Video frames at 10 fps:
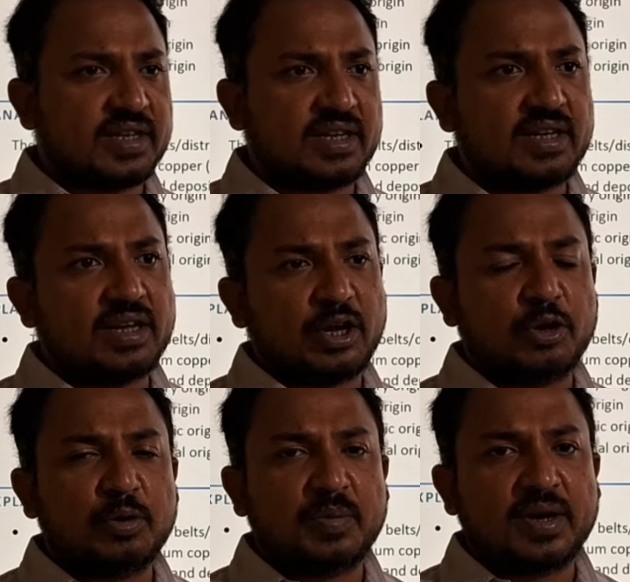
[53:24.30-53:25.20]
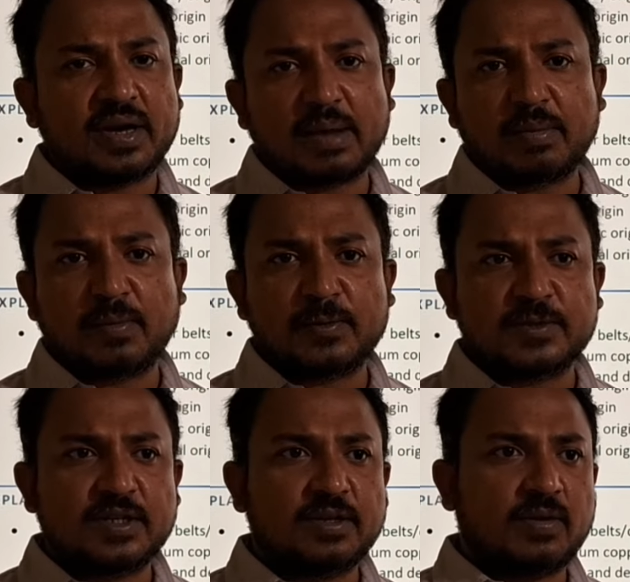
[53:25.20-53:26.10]
any economic type of
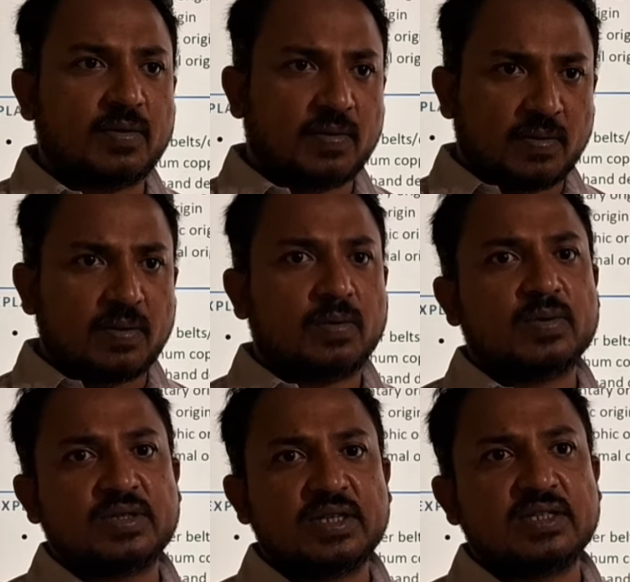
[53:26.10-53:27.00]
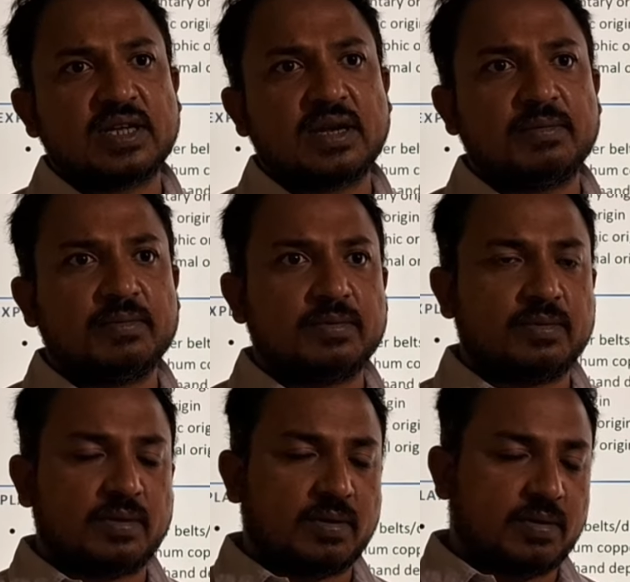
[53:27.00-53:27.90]
question, all questions are
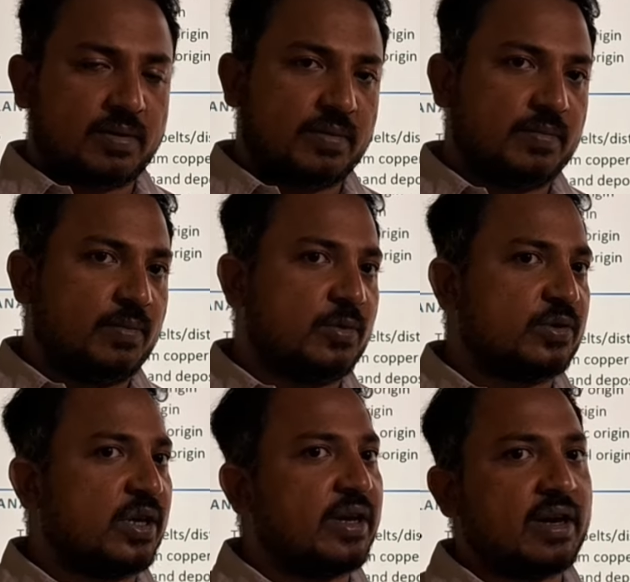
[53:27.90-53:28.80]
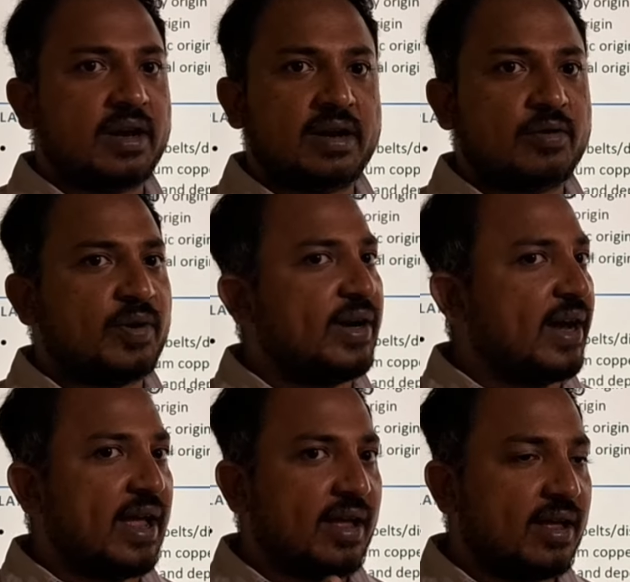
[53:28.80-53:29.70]
mostly related to
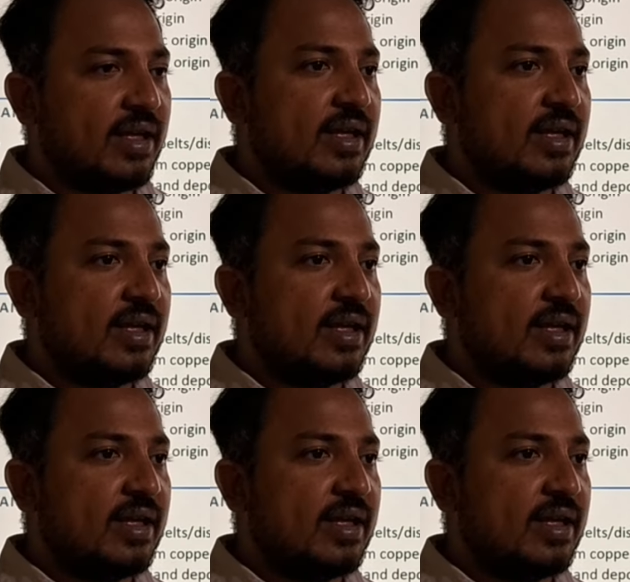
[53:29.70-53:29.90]
India,